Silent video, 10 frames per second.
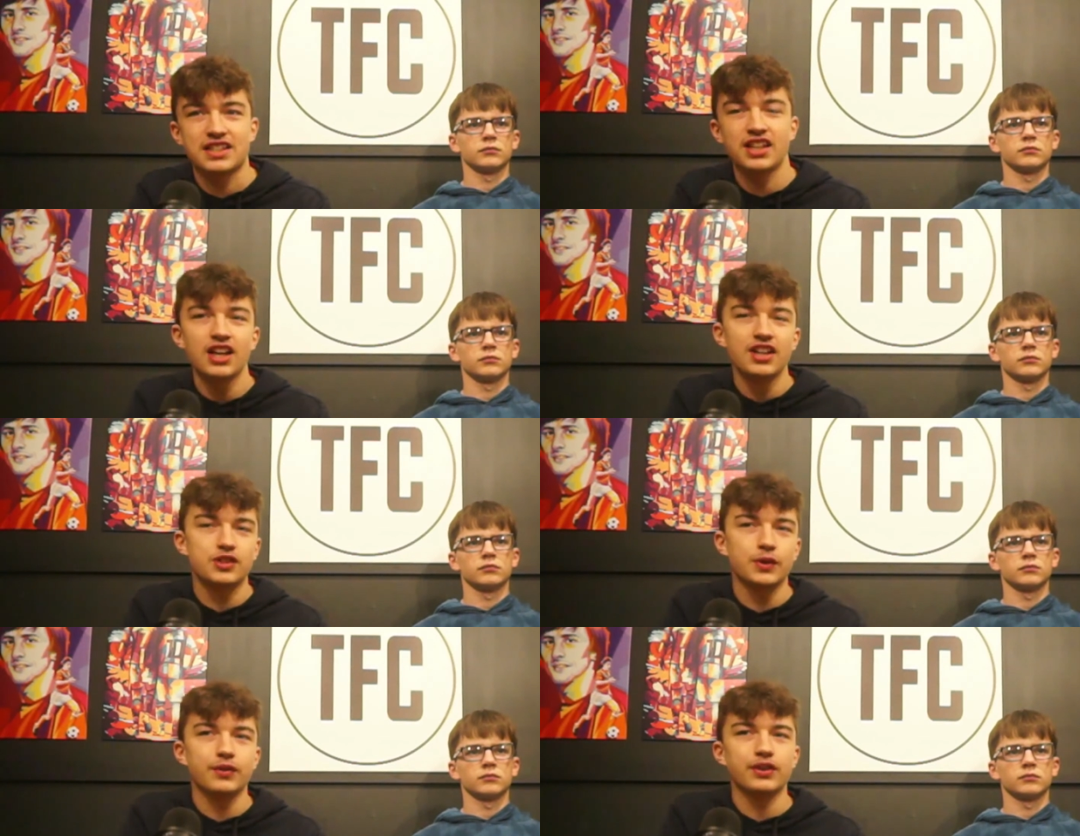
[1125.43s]
Speaker 1: The
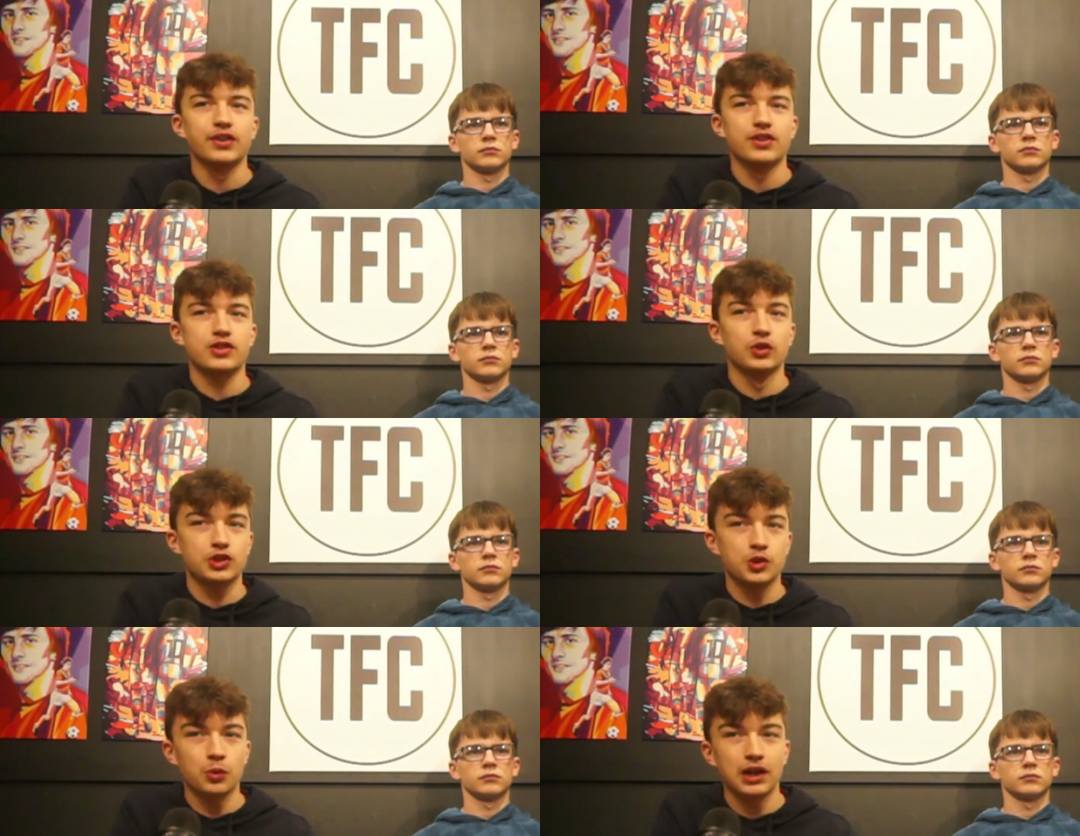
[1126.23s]
21-year-old has scored
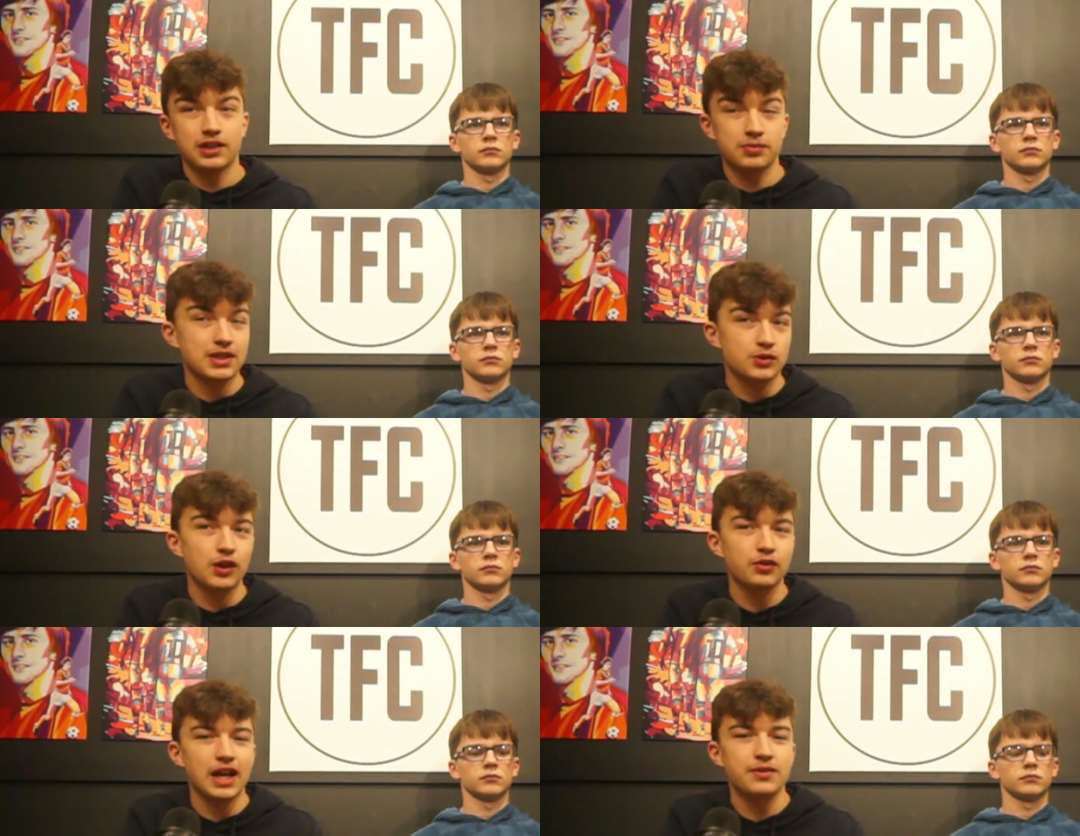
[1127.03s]
has played 12
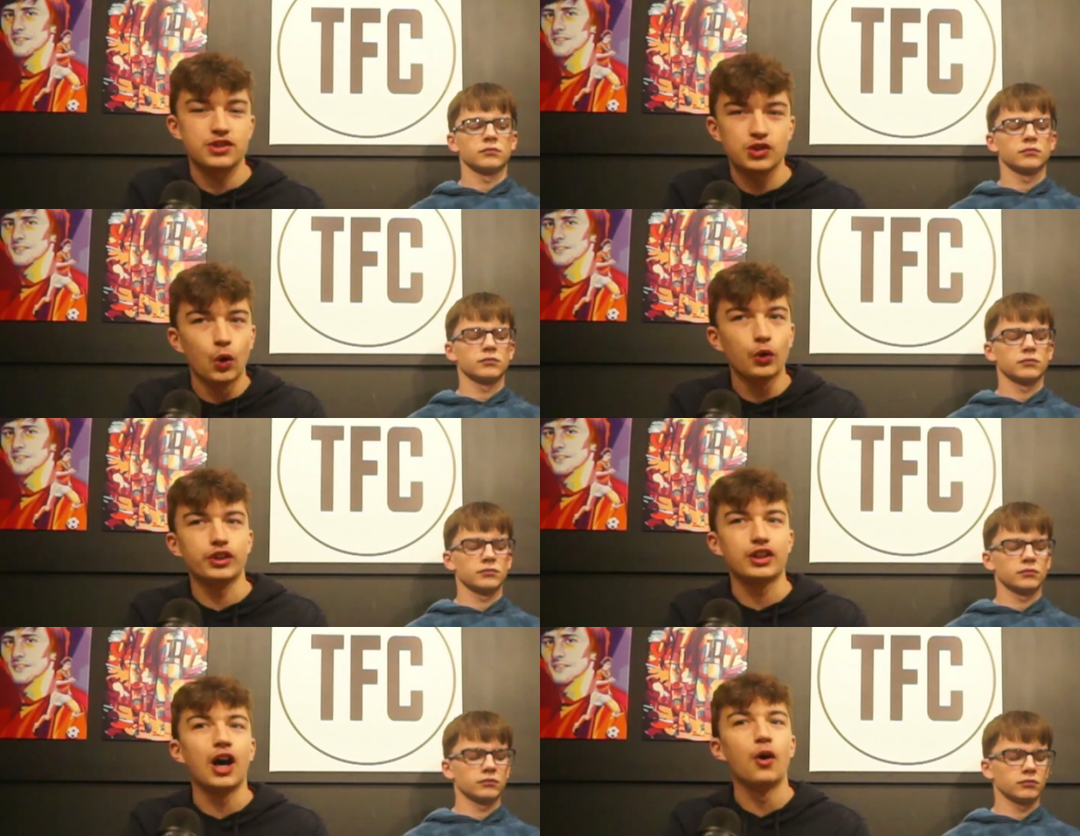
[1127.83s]
games, scored a
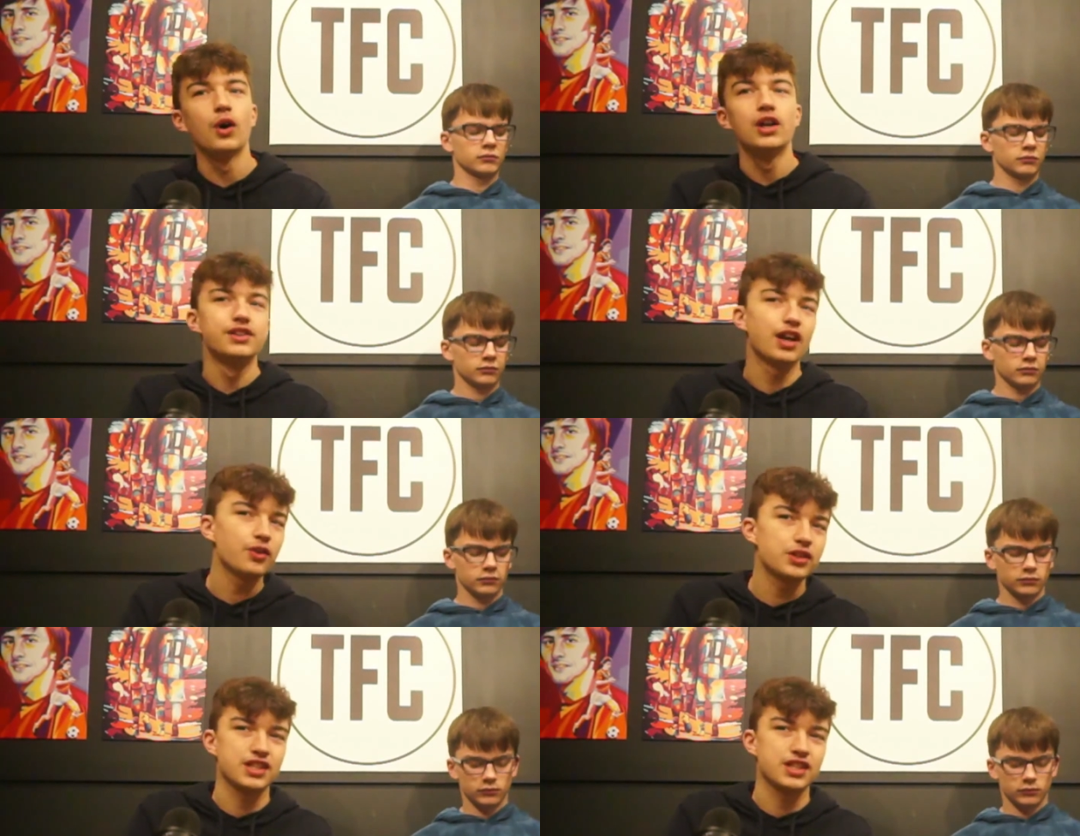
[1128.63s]
goal, no assists